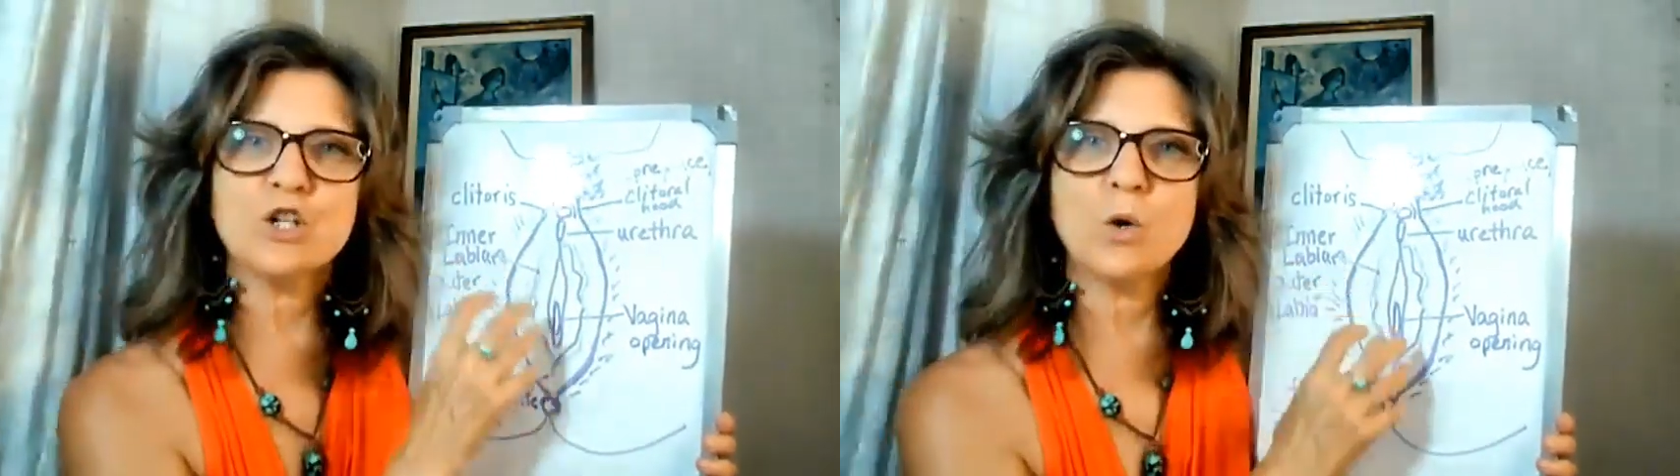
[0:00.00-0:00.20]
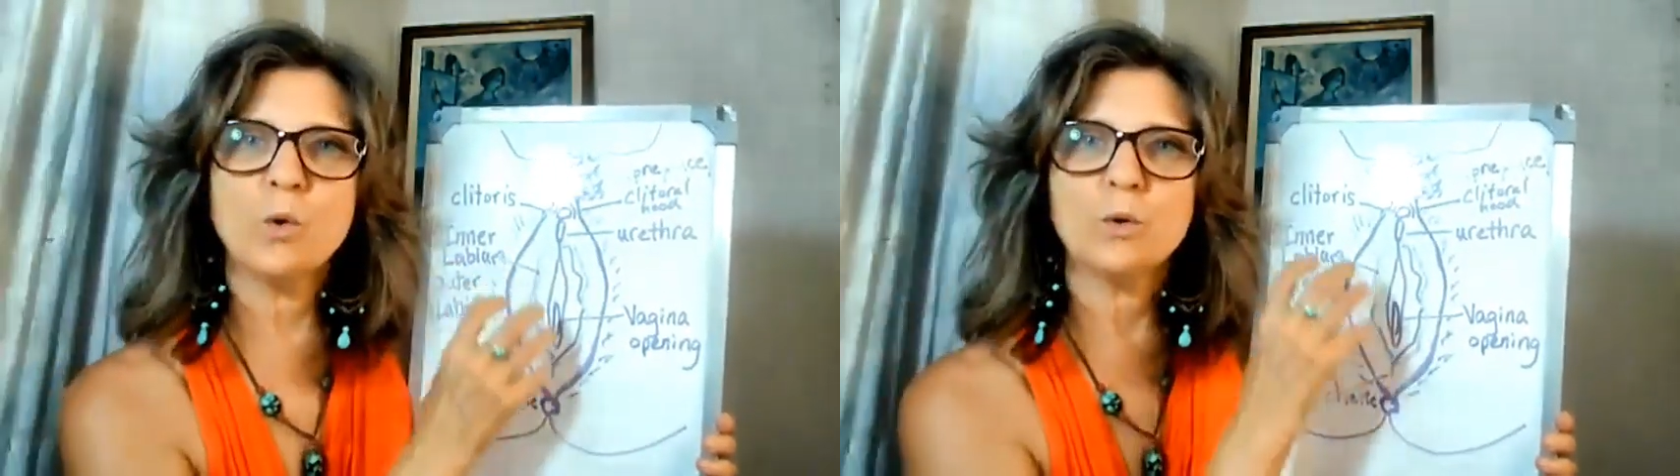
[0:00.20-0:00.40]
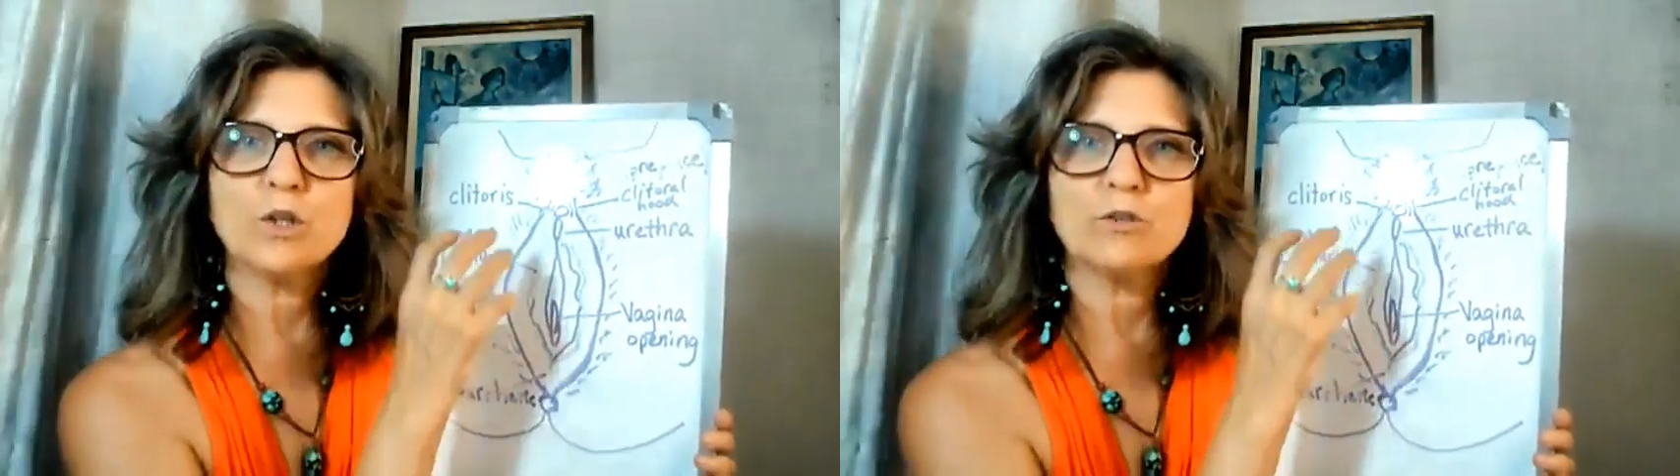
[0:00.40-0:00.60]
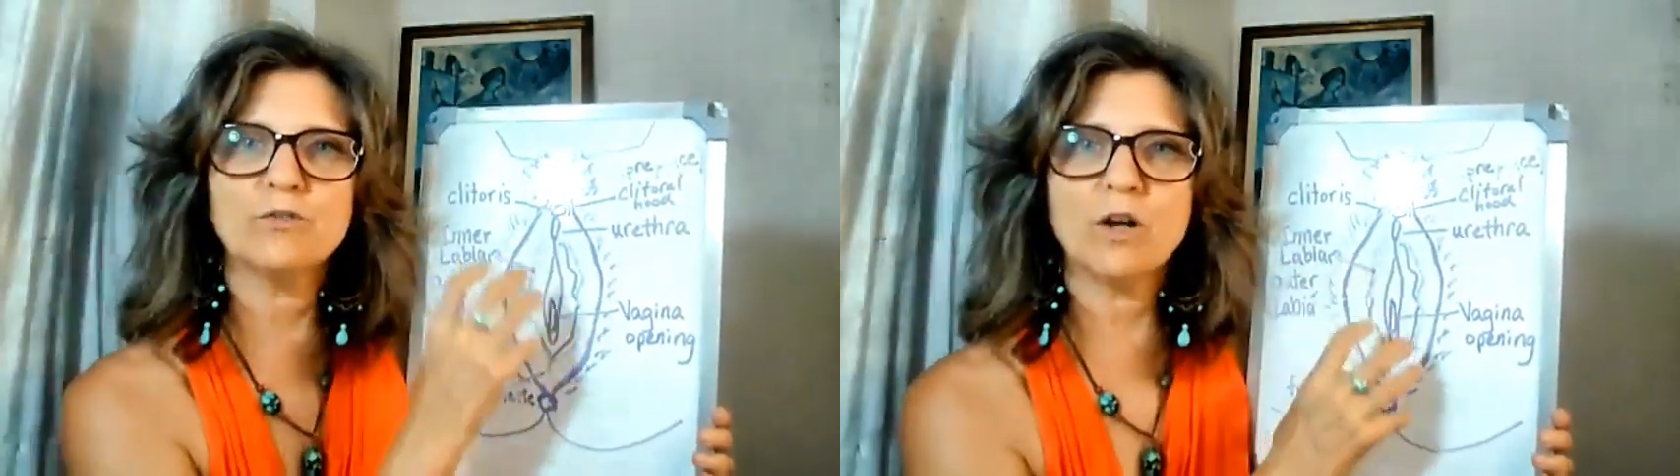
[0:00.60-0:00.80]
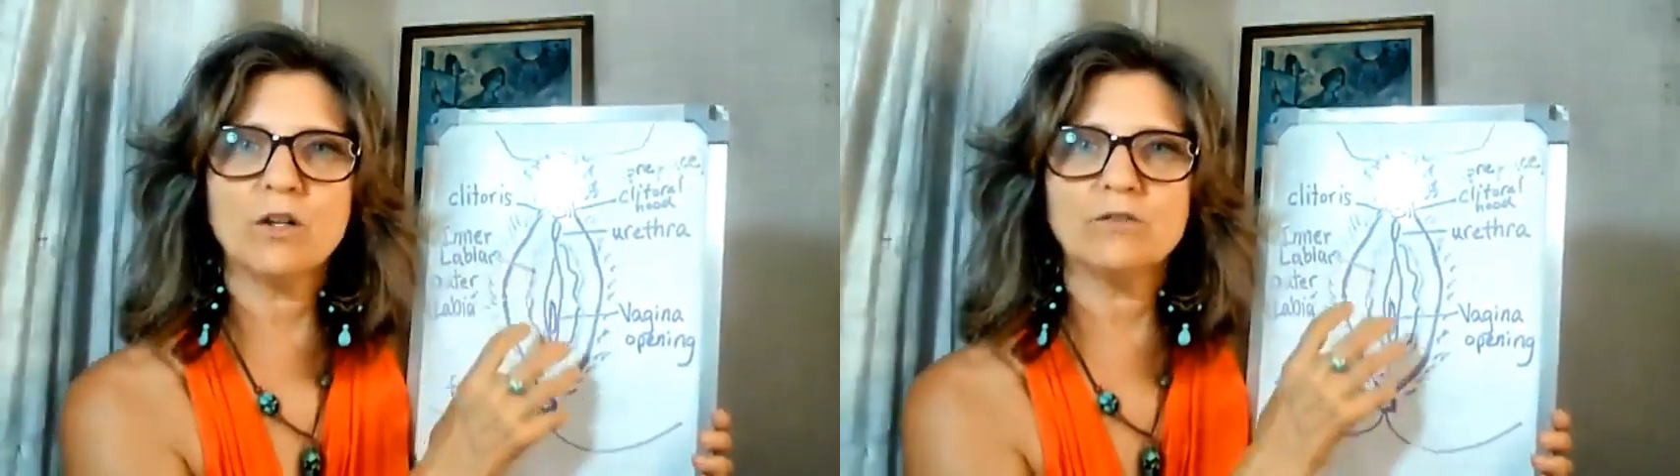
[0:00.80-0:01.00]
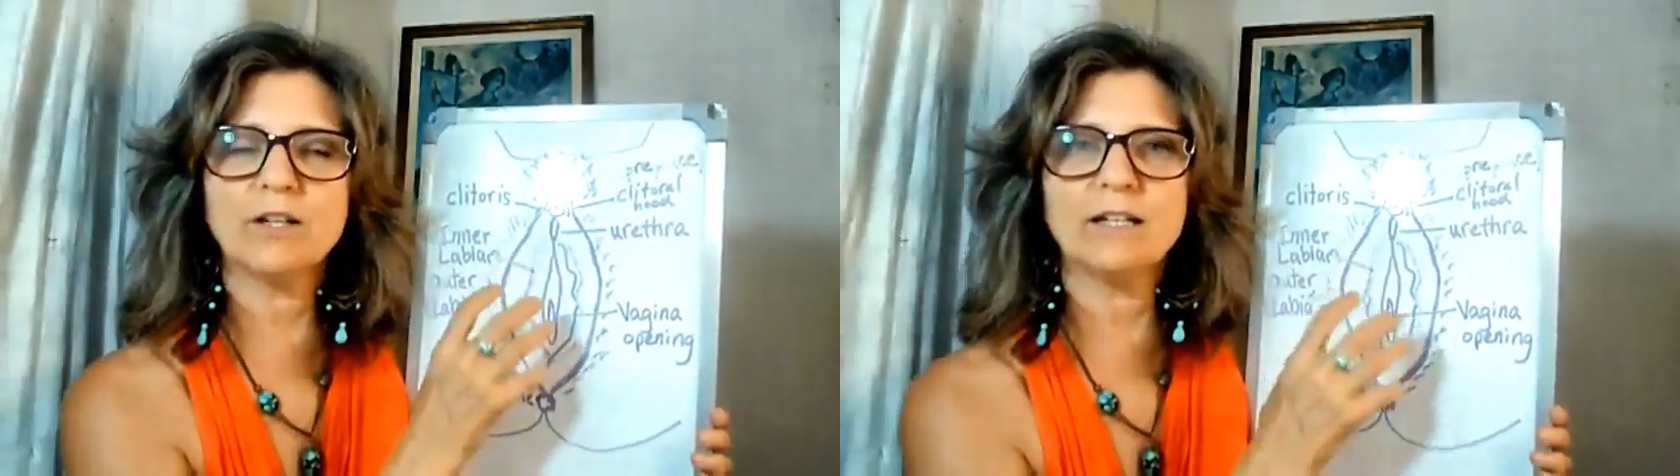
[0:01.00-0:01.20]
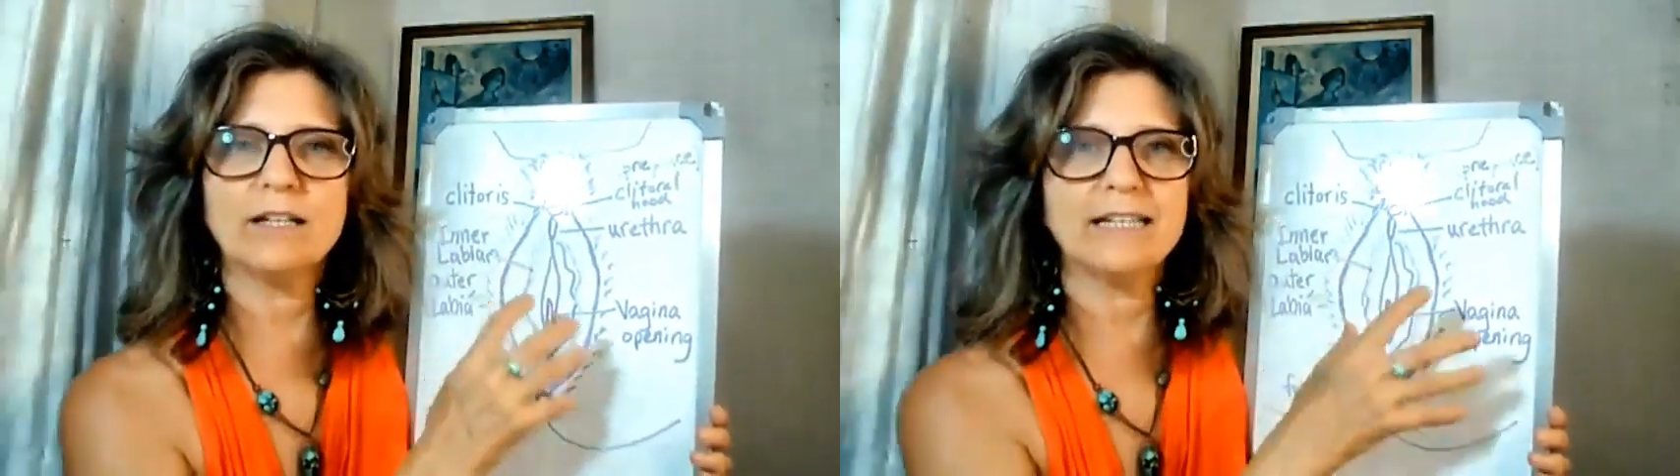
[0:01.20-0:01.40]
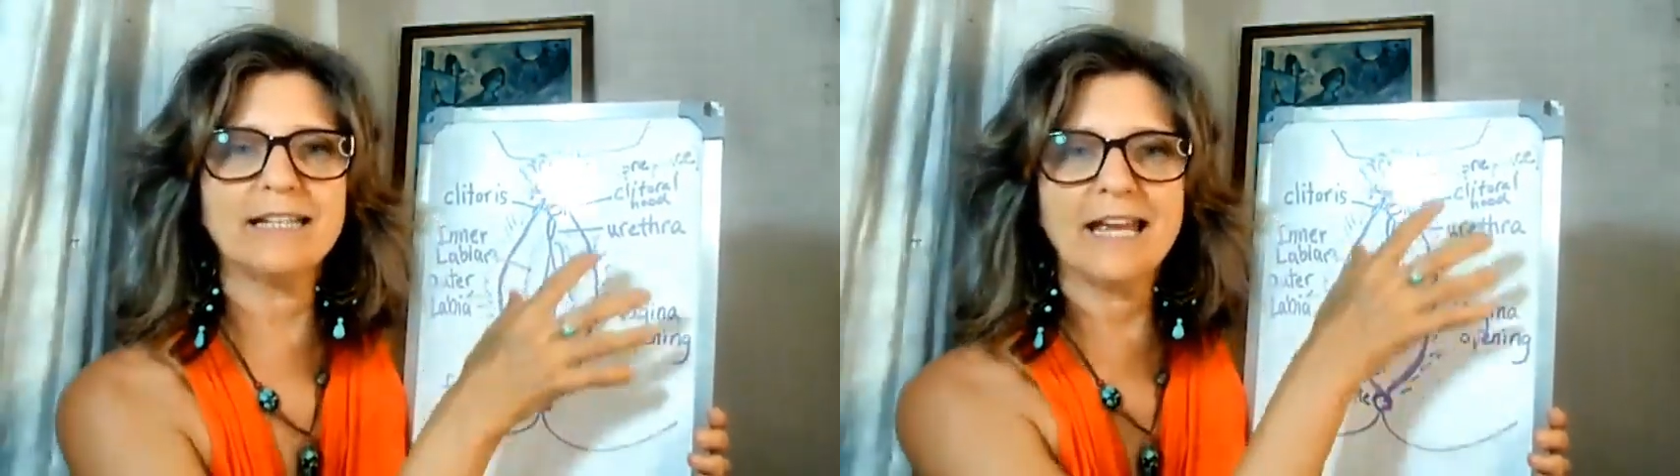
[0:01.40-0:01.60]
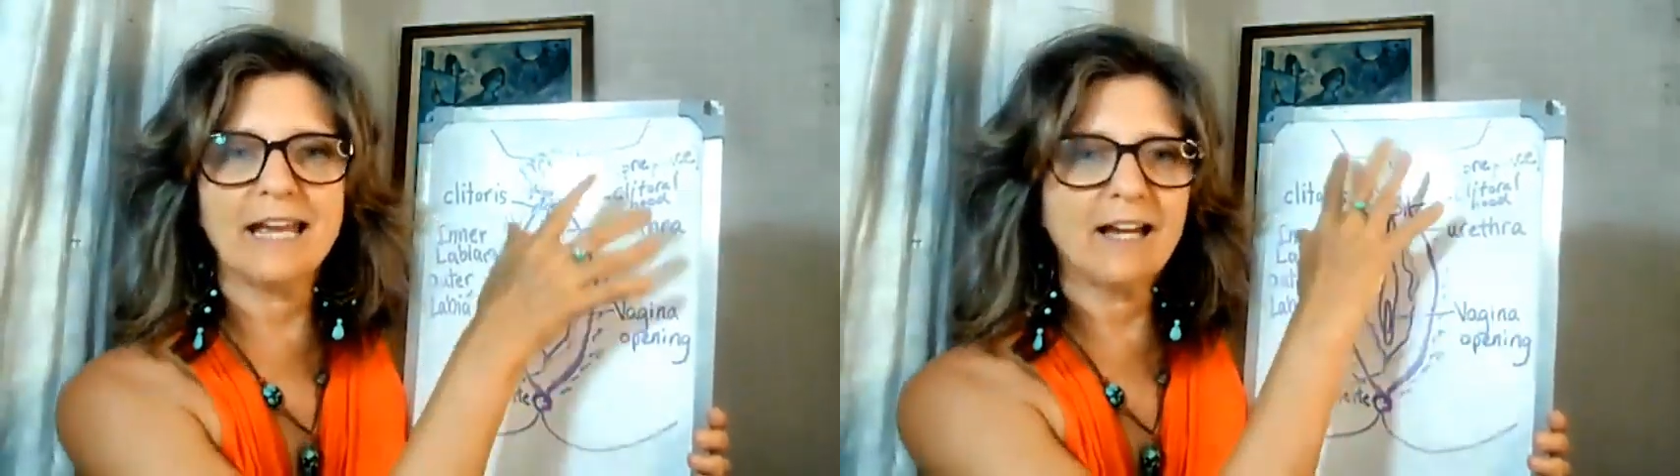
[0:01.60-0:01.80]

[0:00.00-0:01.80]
know your vulva in